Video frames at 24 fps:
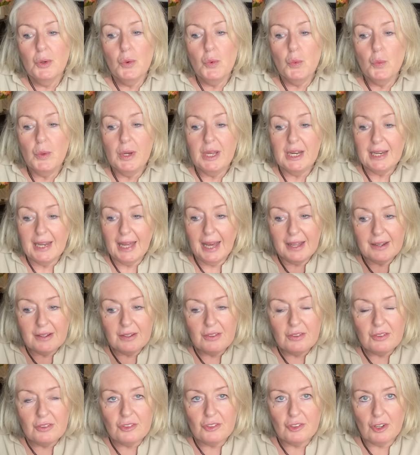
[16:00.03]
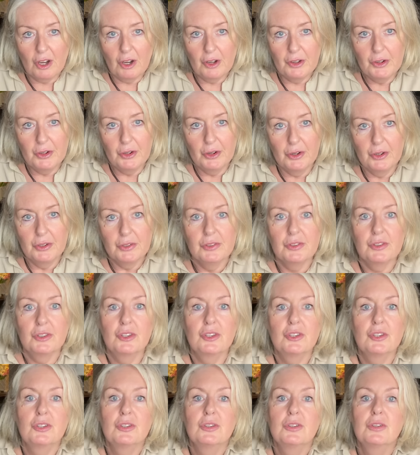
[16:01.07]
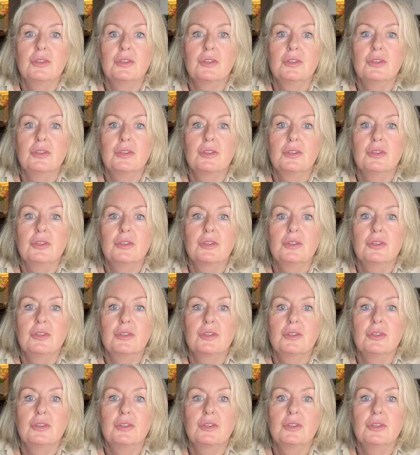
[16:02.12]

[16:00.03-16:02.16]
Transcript: We land on Earth